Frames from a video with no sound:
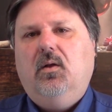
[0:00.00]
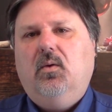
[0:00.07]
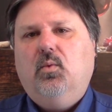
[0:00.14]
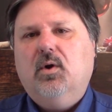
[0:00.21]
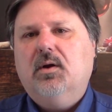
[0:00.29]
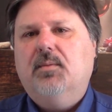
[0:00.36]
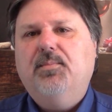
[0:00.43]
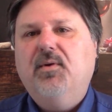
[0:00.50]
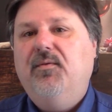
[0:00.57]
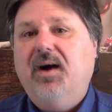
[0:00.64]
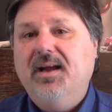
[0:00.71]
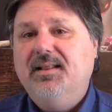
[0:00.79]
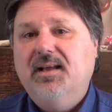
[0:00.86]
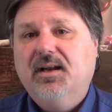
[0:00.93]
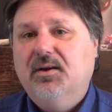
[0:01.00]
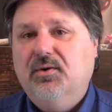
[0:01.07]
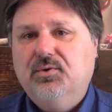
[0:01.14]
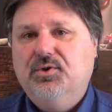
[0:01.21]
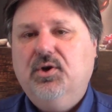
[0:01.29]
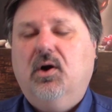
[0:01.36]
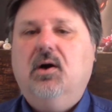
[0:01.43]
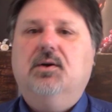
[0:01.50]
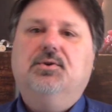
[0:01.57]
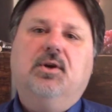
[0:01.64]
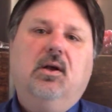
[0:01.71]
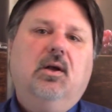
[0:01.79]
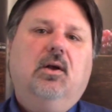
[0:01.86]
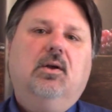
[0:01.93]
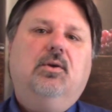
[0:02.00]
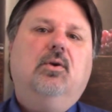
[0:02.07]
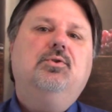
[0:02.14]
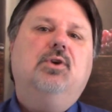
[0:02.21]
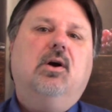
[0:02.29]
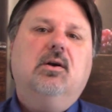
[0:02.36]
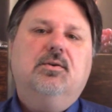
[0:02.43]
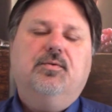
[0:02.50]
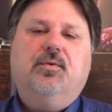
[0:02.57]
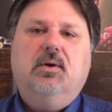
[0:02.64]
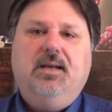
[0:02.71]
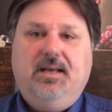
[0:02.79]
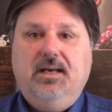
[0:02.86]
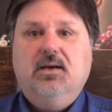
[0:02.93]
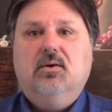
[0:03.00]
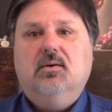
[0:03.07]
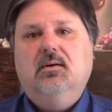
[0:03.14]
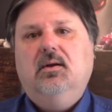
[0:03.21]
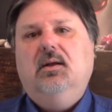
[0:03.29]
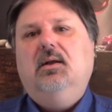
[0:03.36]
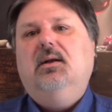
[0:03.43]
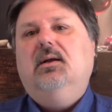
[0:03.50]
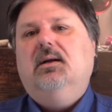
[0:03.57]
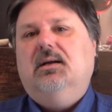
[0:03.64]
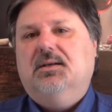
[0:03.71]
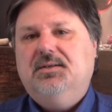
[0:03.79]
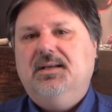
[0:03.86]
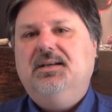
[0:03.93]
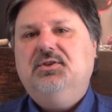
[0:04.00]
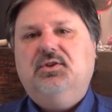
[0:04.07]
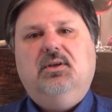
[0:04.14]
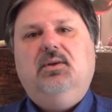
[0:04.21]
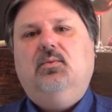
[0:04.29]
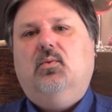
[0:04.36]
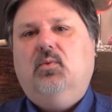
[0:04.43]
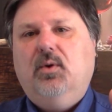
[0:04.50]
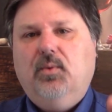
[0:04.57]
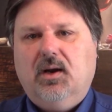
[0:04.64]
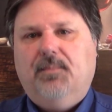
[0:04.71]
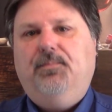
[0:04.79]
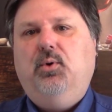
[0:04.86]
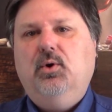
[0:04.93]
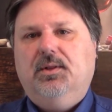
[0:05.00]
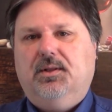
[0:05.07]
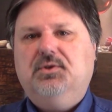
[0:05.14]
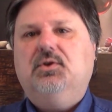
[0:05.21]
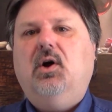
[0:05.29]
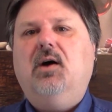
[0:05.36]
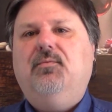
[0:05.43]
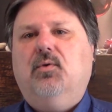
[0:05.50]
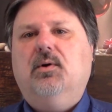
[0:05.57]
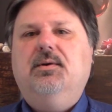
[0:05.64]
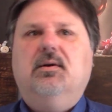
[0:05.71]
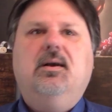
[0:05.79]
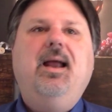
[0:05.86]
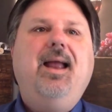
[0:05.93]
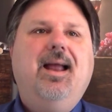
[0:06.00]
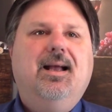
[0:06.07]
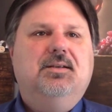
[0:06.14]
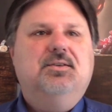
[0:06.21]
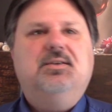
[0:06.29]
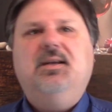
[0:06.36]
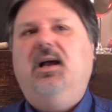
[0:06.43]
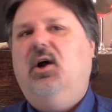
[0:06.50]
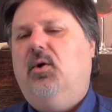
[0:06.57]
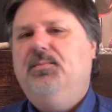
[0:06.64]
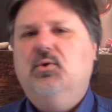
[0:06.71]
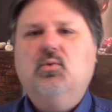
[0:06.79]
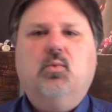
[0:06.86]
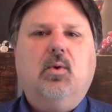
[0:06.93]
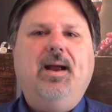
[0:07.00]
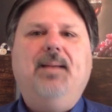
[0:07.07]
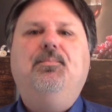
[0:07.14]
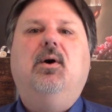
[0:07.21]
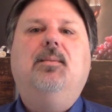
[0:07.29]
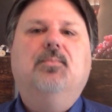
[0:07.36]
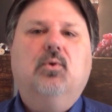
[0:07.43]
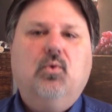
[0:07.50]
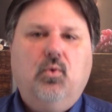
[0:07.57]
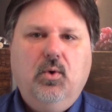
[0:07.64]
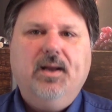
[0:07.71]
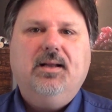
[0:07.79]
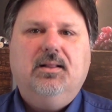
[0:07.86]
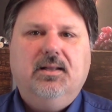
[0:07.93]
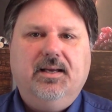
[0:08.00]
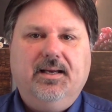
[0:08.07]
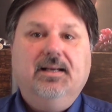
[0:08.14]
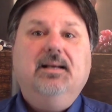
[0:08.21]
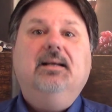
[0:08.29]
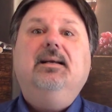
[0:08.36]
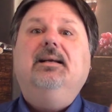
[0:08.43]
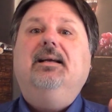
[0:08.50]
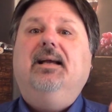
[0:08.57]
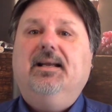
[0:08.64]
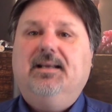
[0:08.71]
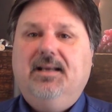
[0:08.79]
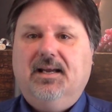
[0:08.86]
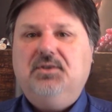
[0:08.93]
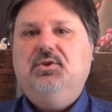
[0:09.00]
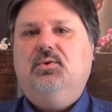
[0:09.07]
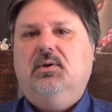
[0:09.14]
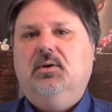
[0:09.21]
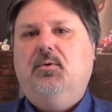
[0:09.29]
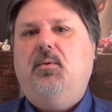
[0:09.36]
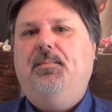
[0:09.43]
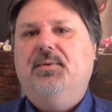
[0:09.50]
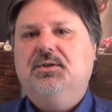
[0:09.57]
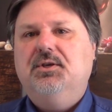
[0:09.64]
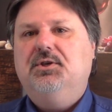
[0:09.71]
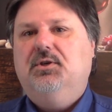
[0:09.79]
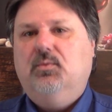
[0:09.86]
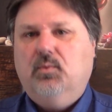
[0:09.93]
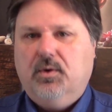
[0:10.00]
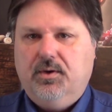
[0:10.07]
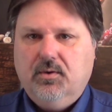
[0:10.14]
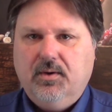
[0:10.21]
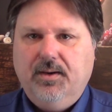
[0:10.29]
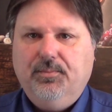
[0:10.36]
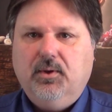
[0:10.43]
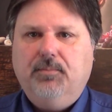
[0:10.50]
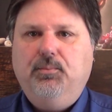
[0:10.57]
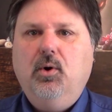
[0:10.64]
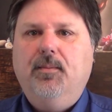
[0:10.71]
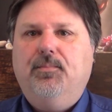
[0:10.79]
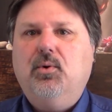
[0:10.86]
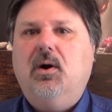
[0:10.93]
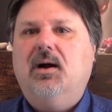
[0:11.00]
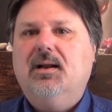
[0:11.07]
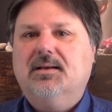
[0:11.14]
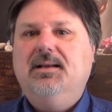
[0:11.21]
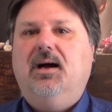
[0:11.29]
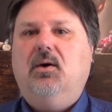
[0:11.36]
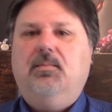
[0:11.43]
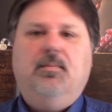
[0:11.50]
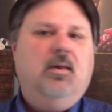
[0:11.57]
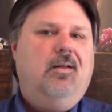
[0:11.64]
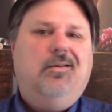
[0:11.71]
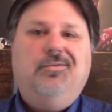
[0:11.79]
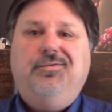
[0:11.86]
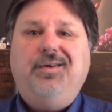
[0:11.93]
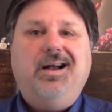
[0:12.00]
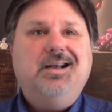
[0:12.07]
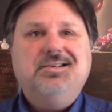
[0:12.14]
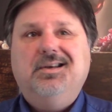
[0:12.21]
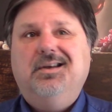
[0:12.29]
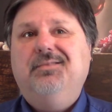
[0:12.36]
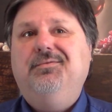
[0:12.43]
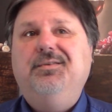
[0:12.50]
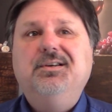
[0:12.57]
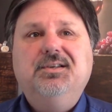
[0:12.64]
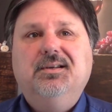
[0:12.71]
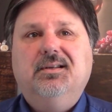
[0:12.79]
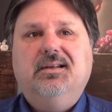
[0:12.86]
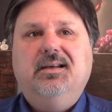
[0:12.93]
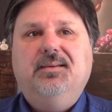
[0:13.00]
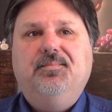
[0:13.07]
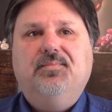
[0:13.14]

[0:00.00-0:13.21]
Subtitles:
We're going to provide that at no charge. No charge for a year. Essentially, we want to put the software in your hands to help you ramp up quickly and get you into a position where you're able to put product out fast and efficiently.